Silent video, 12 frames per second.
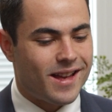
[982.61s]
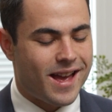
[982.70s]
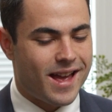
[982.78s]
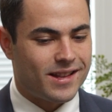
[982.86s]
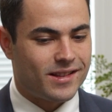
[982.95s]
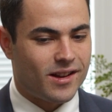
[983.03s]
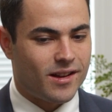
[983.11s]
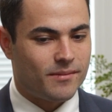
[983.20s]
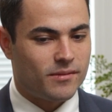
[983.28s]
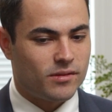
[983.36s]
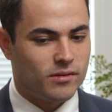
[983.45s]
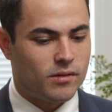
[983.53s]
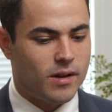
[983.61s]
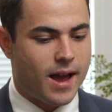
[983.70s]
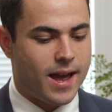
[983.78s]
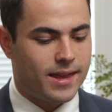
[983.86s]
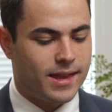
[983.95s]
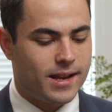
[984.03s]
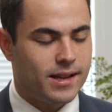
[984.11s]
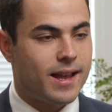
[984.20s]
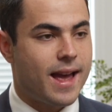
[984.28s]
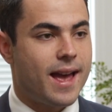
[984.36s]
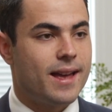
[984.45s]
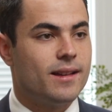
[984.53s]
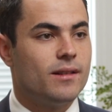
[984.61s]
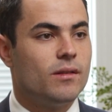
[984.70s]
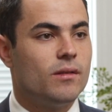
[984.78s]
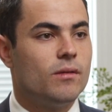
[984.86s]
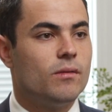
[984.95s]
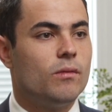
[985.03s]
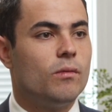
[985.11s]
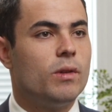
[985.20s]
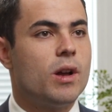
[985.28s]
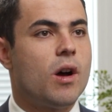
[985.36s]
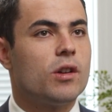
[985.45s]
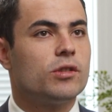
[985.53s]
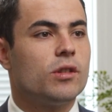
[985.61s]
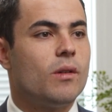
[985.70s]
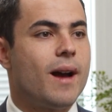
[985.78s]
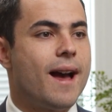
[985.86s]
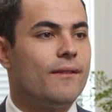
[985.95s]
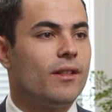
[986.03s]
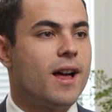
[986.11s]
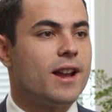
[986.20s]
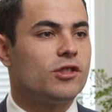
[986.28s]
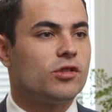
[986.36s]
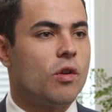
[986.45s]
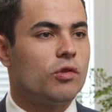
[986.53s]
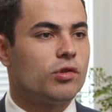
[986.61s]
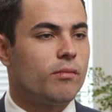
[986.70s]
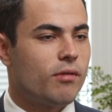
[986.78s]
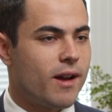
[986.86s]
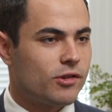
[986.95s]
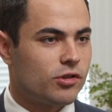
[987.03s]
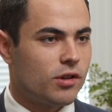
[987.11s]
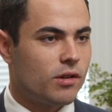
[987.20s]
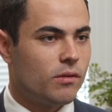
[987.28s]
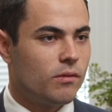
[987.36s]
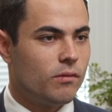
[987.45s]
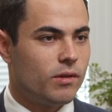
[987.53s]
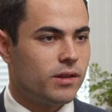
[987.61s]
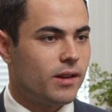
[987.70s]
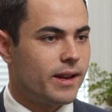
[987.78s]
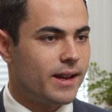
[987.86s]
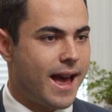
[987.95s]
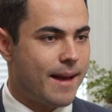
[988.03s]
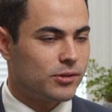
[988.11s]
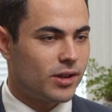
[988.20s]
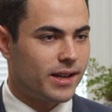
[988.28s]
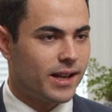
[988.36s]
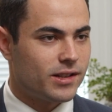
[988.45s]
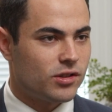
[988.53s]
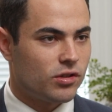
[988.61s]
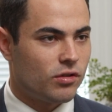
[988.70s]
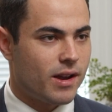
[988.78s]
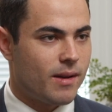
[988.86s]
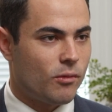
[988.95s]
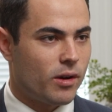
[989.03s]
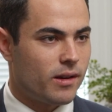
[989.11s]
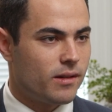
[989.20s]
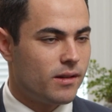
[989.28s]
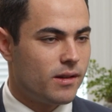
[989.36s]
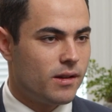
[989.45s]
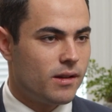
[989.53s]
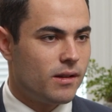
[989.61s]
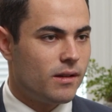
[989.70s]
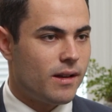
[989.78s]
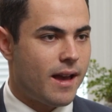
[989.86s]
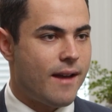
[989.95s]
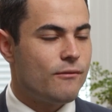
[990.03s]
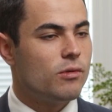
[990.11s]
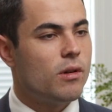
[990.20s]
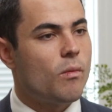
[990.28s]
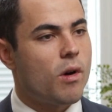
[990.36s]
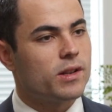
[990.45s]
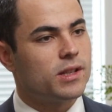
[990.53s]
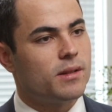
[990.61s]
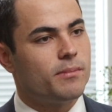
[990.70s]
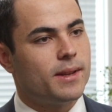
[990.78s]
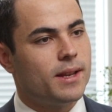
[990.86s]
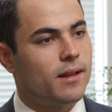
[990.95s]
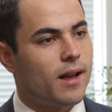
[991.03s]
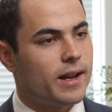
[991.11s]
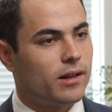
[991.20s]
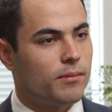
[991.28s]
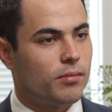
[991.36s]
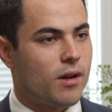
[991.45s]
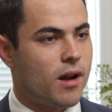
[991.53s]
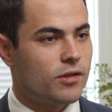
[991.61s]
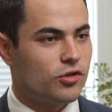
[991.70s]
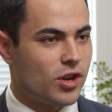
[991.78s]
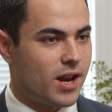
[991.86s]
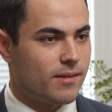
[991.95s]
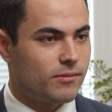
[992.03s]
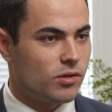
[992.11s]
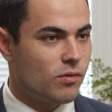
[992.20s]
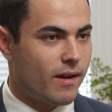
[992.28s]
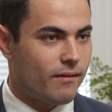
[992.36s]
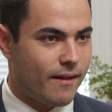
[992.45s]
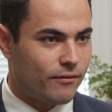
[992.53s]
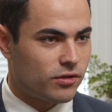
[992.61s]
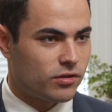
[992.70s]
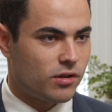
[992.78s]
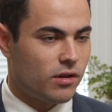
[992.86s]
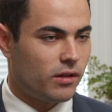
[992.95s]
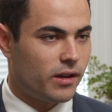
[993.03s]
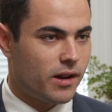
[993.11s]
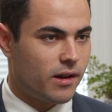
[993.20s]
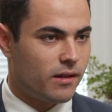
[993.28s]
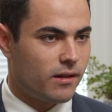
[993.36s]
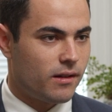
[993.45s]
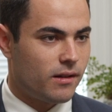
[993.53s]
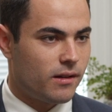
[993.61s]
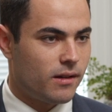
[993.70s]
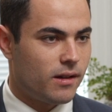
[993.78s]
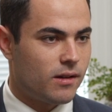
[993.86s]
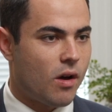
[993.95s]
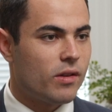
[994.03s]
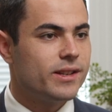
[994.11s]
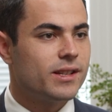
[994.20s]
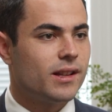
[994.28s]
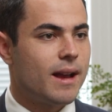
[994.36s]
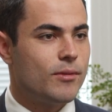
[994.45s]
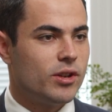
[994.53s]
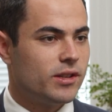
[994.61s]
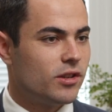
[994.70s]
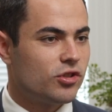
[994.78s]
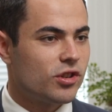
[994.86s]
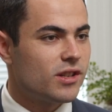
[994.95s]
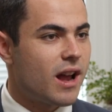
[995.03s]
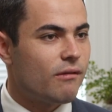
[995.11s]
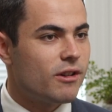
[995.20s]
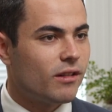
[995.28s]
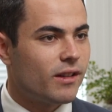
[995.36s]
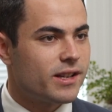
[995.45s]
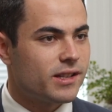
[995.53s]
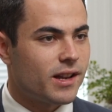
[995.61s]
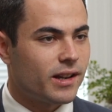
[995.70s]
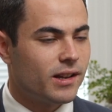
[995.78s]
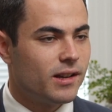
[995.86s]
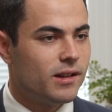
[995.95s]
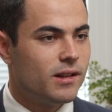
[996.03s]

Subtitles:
And I think that we also have a lot of social pressure with like apps like Instagram where everyone wants to be like LeBron James, who I referenced earlier, and all these celebrities. It's just not realistic.